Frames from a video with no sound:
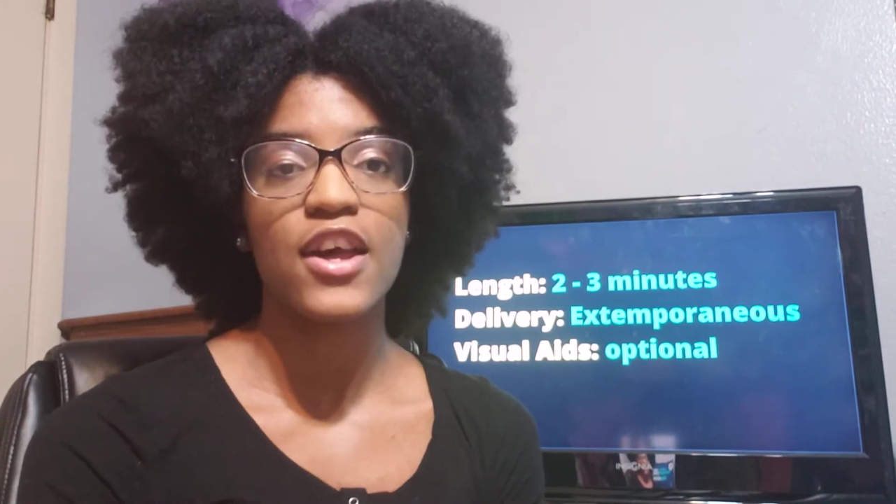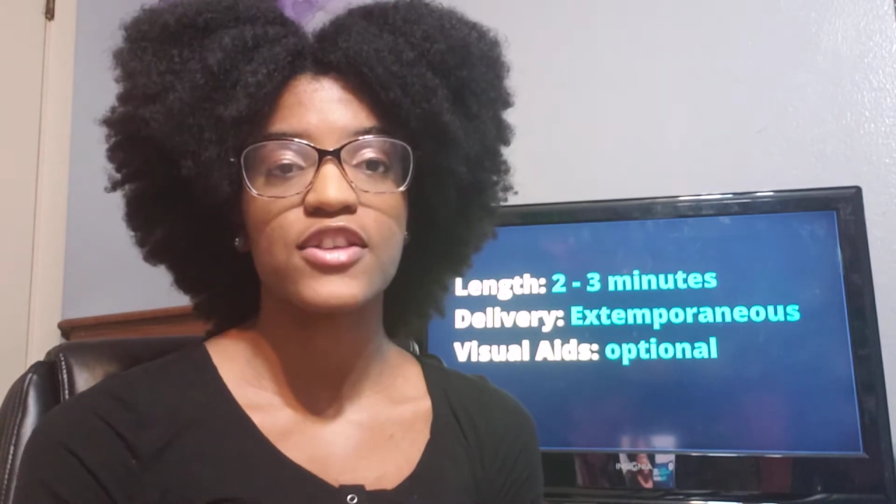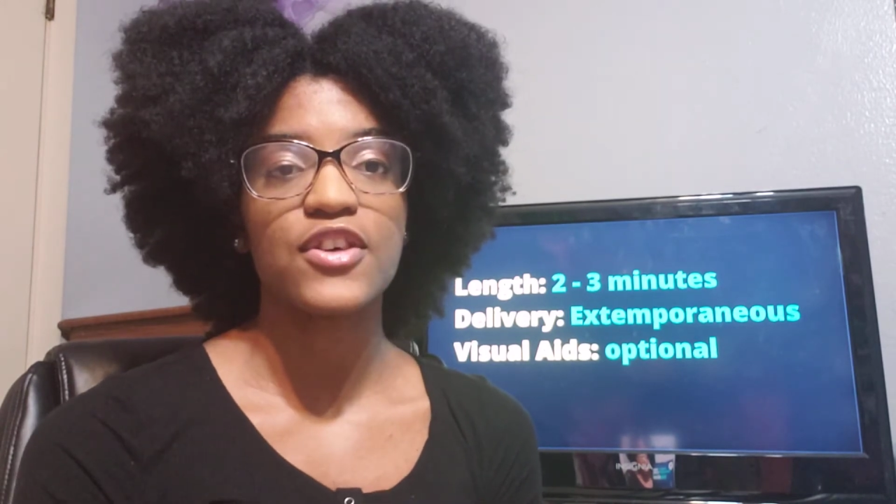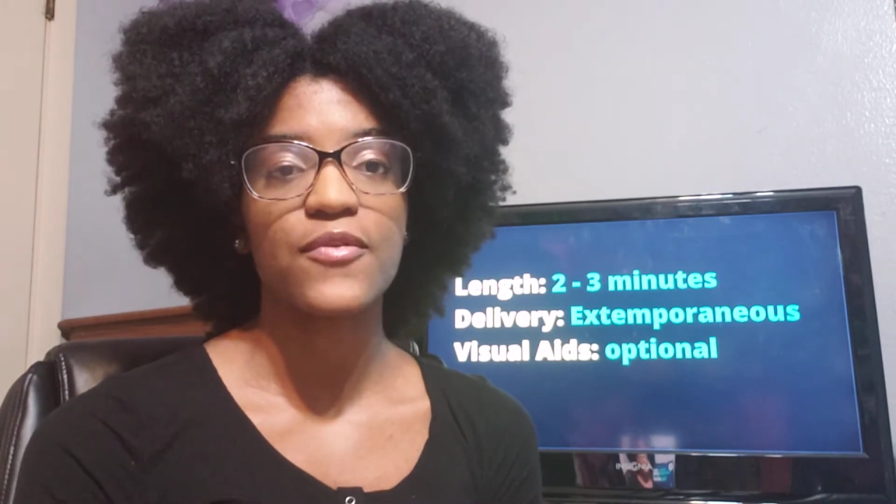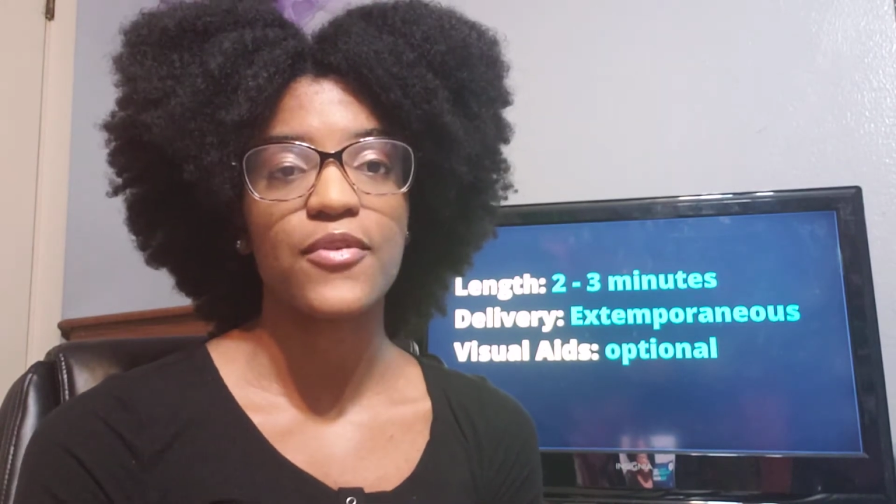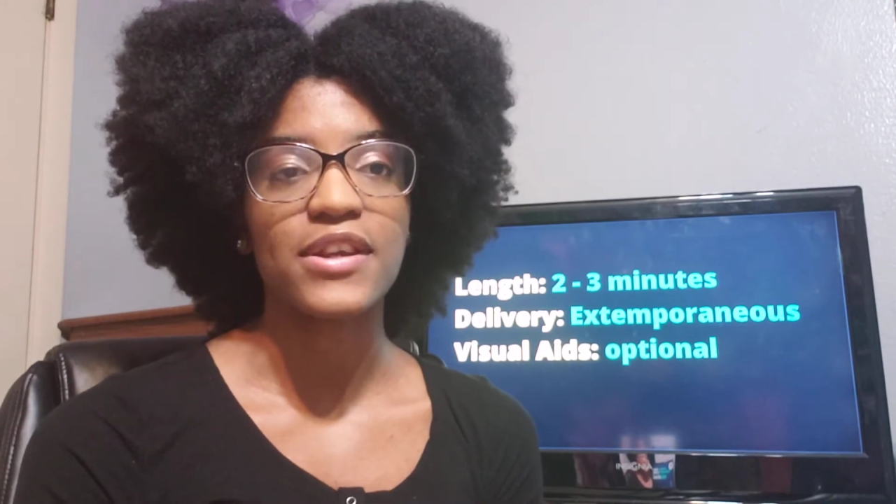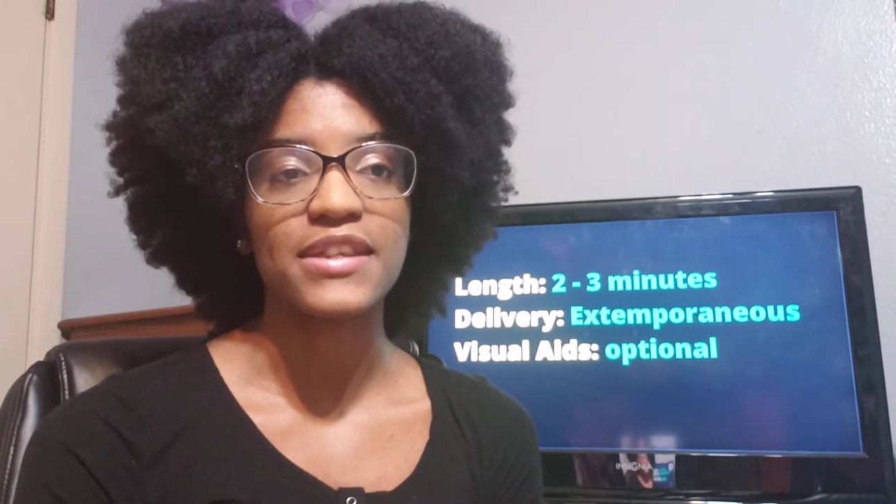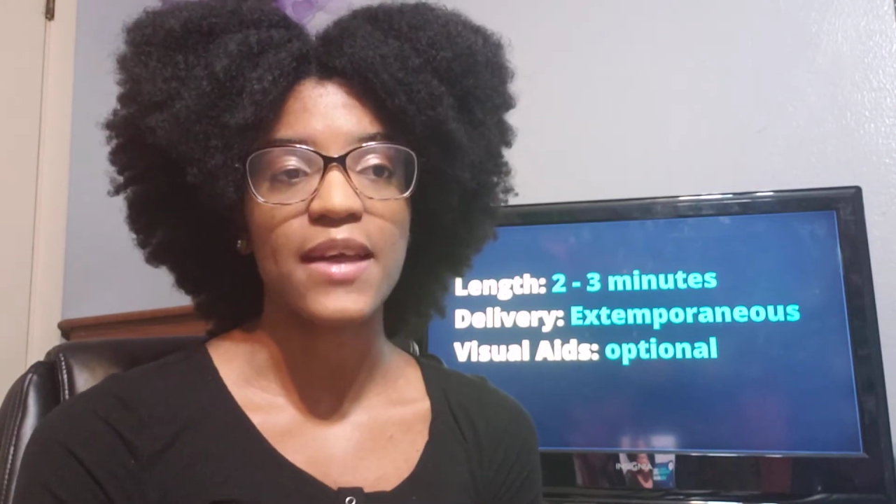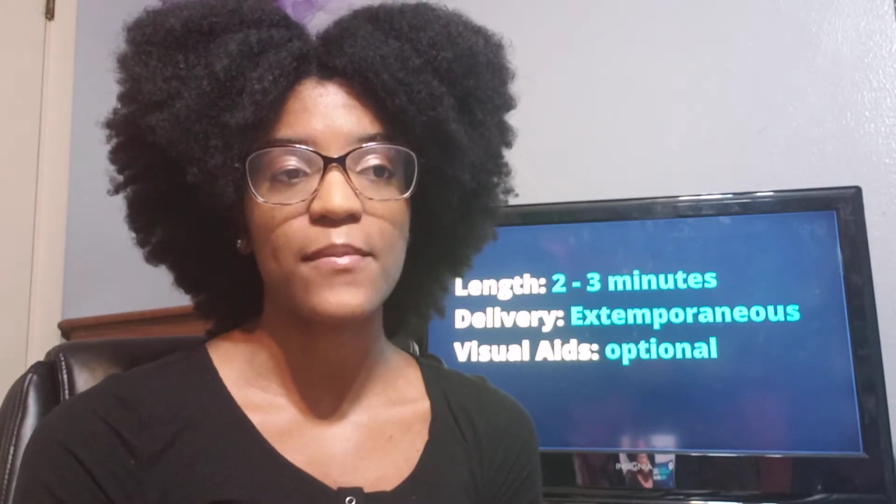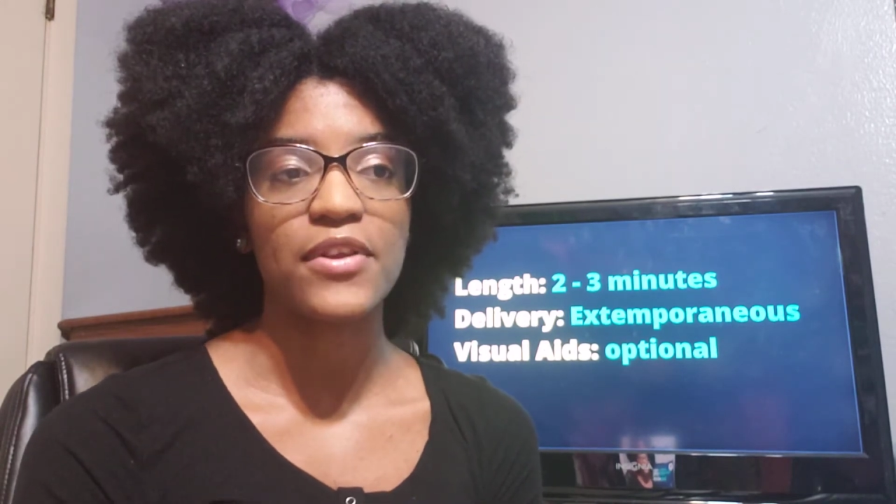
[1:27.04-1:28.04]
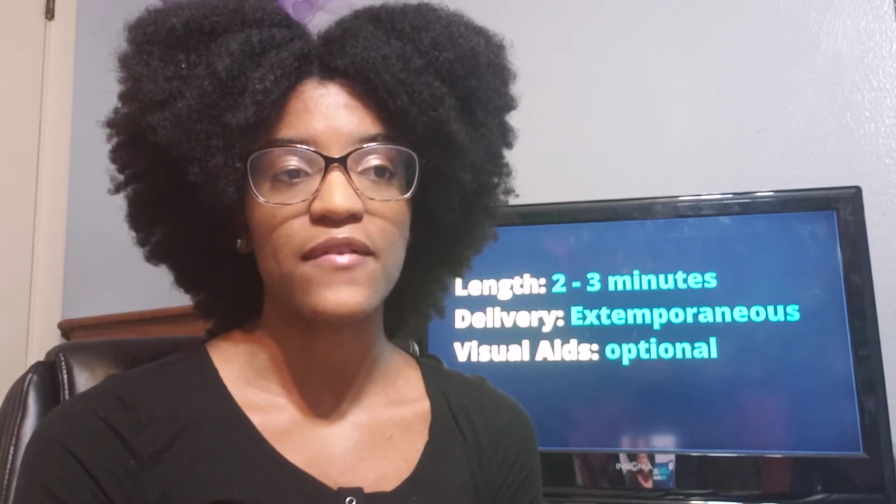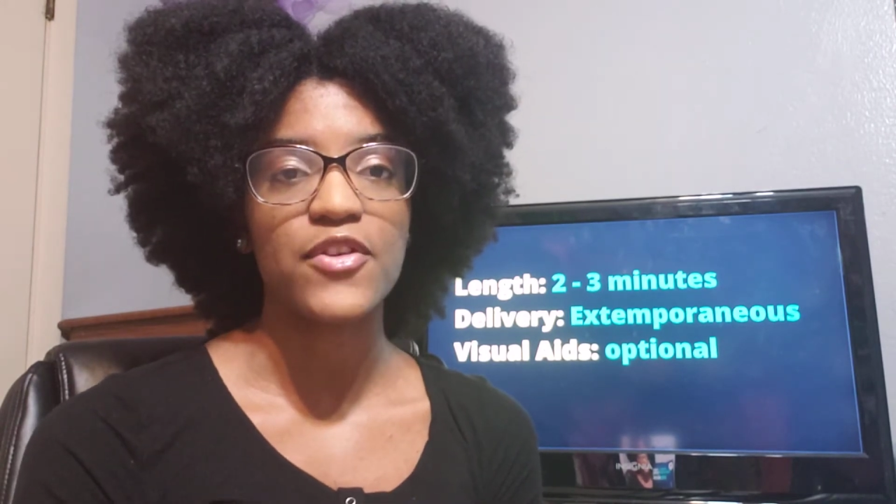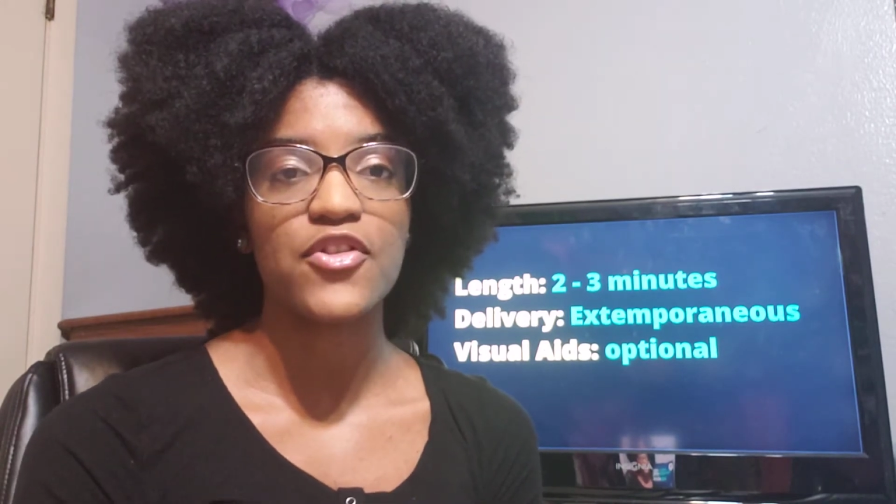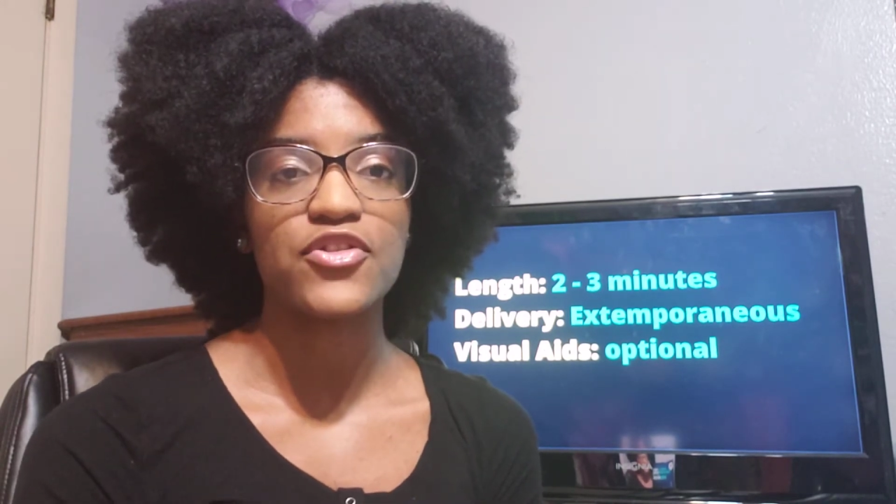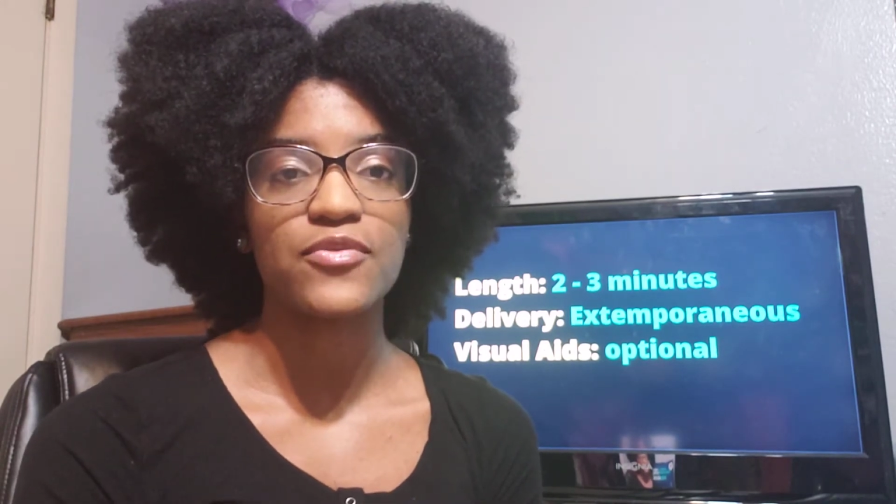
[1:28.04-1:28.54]
So for example, if
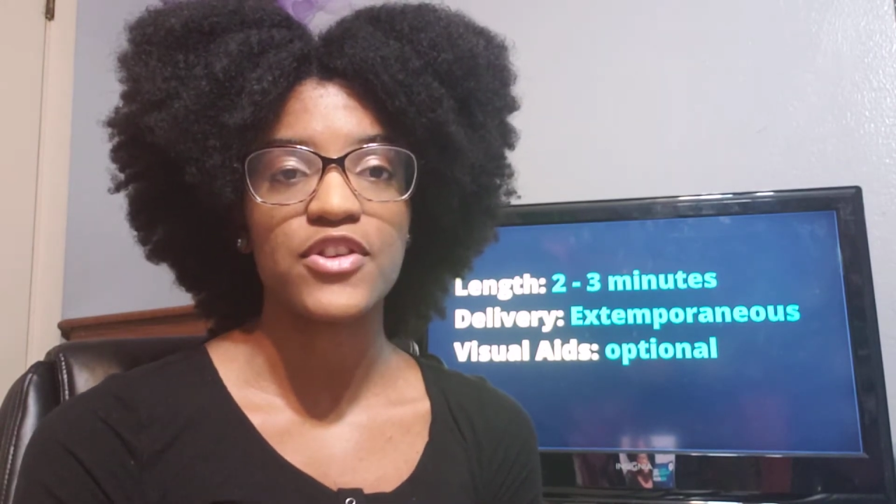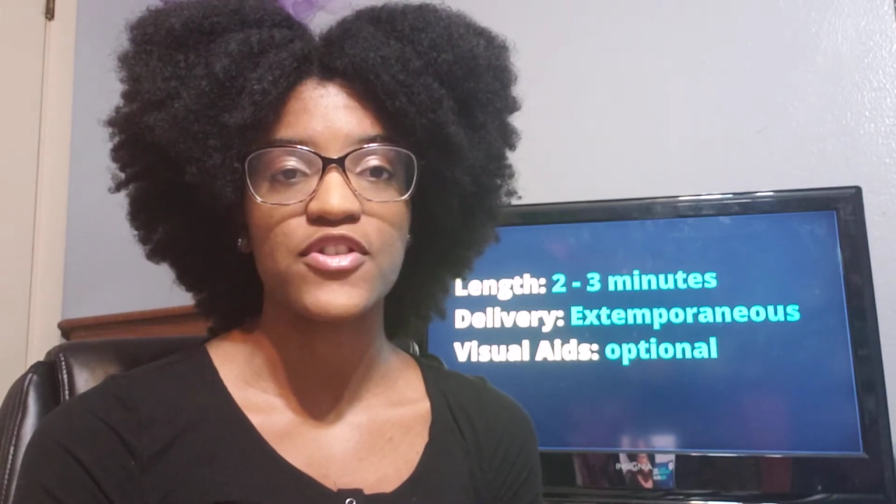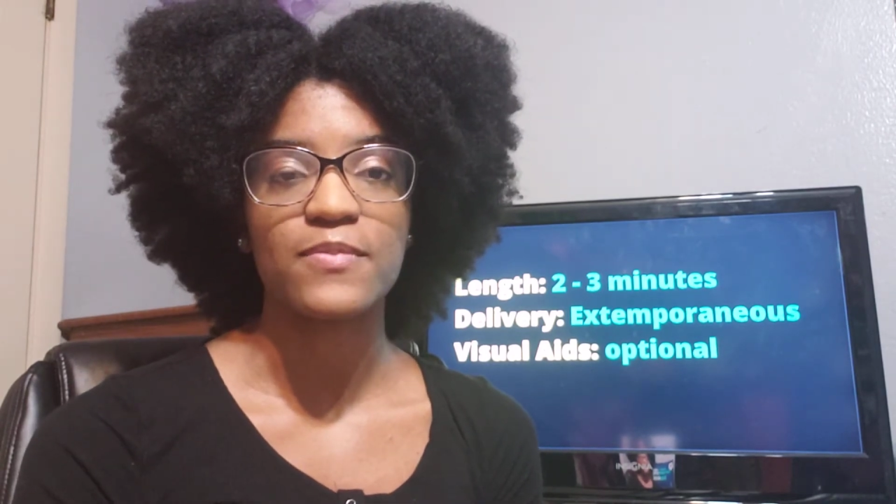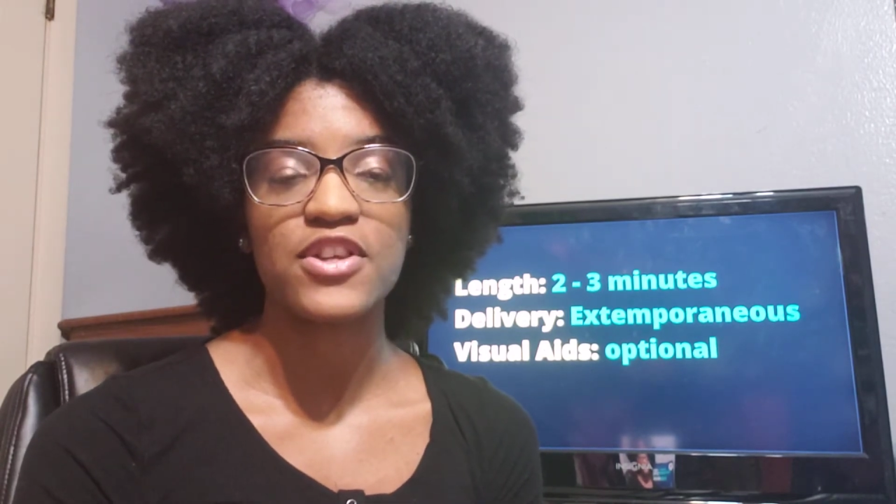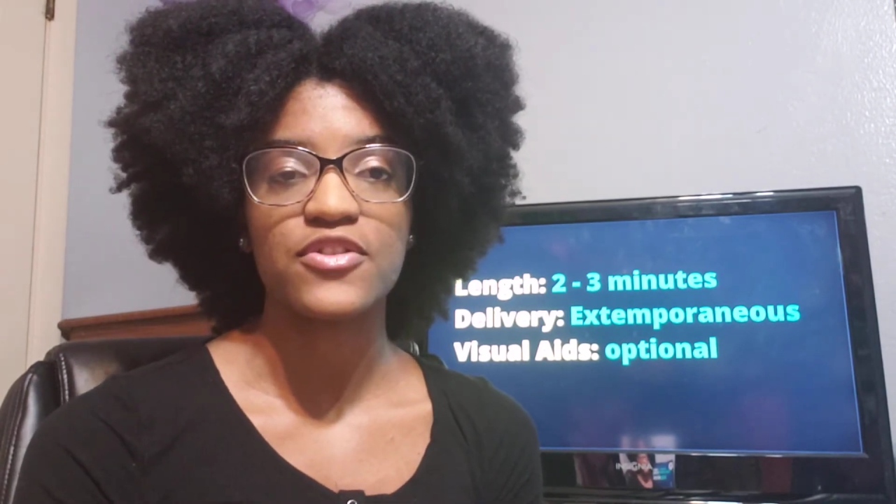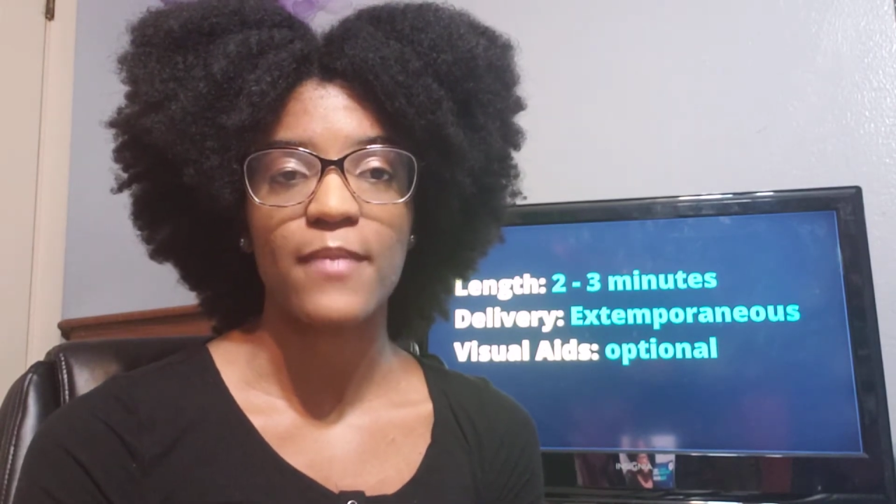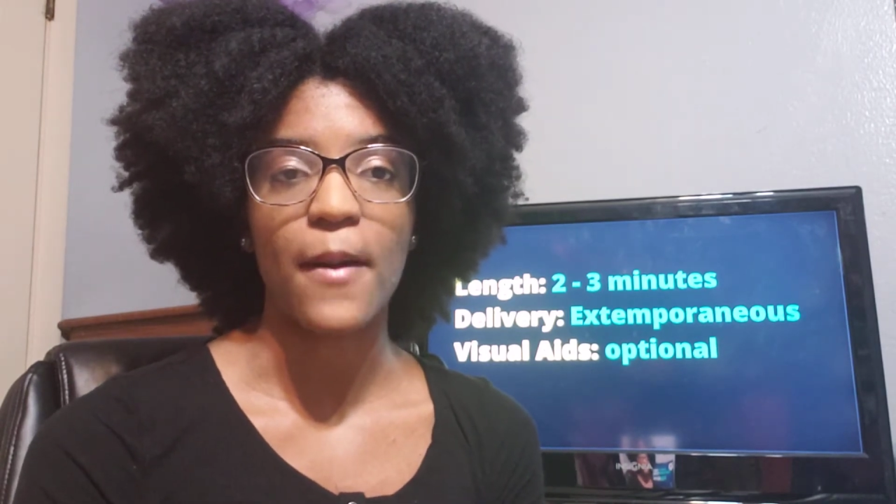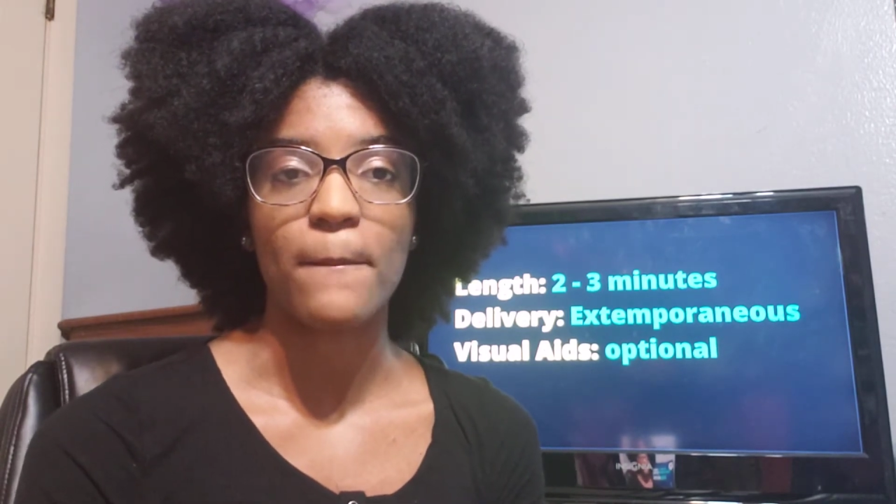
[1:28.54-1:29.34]
you're doing your speech about